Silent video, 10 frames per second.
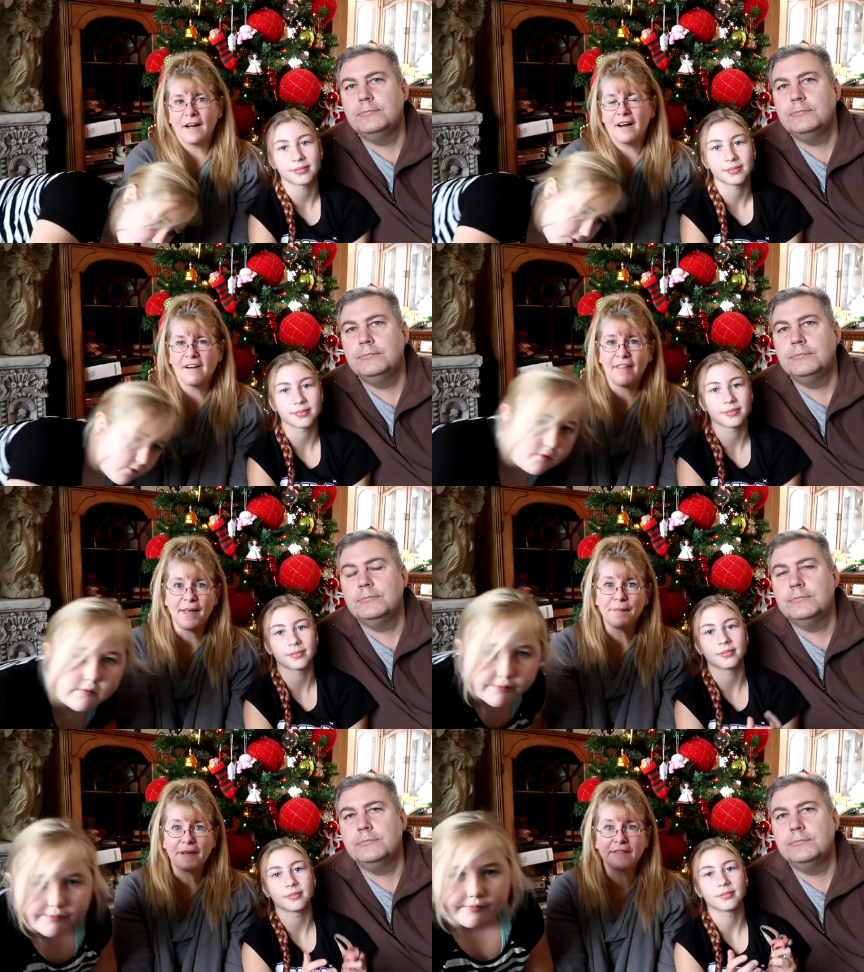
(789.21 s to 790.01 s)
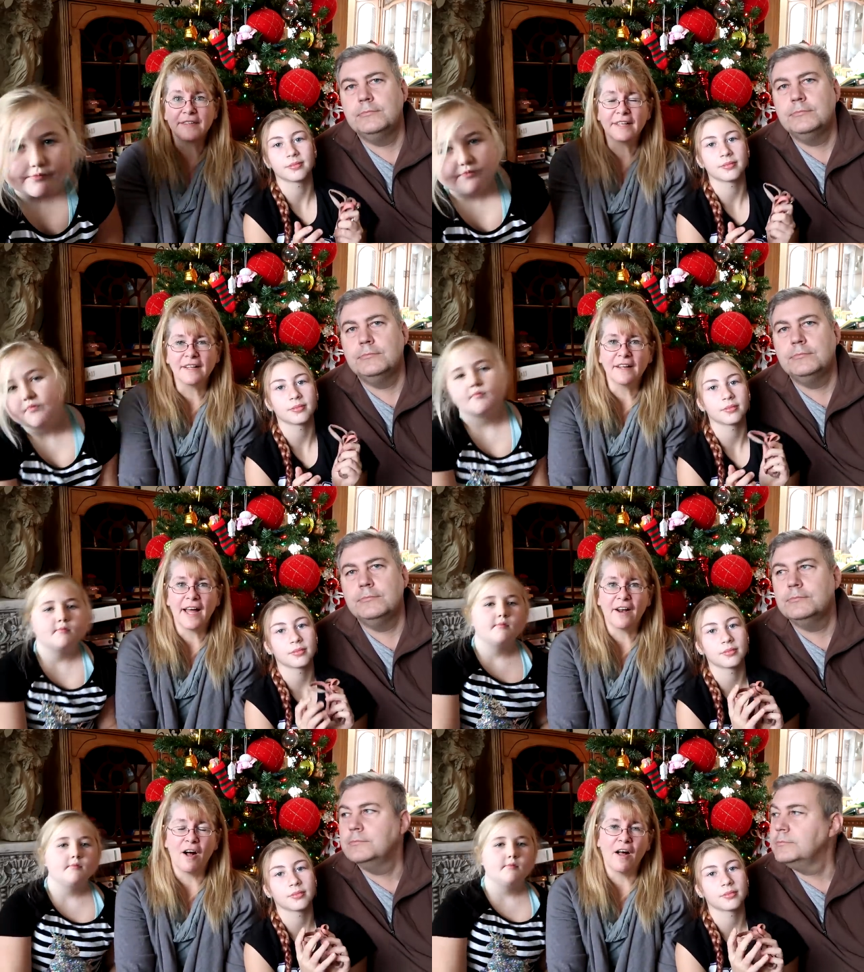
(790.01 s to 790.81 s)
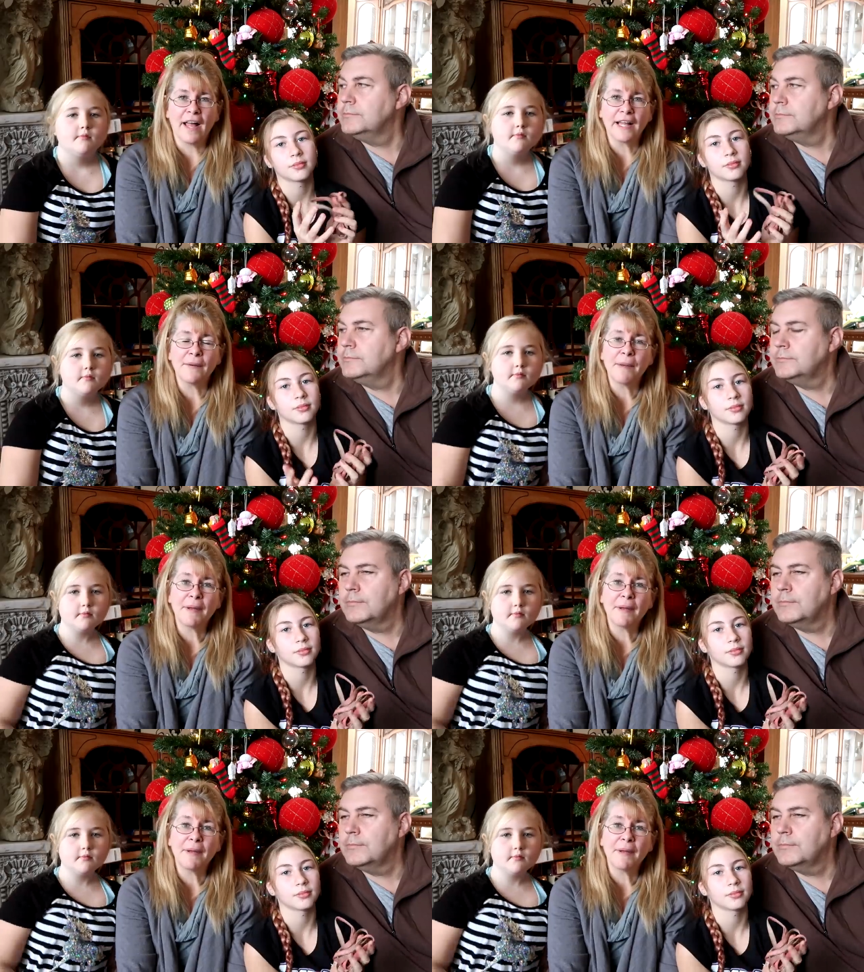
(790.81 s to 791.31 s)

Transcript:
Speaker 1: are not that big of a deal at all anyway.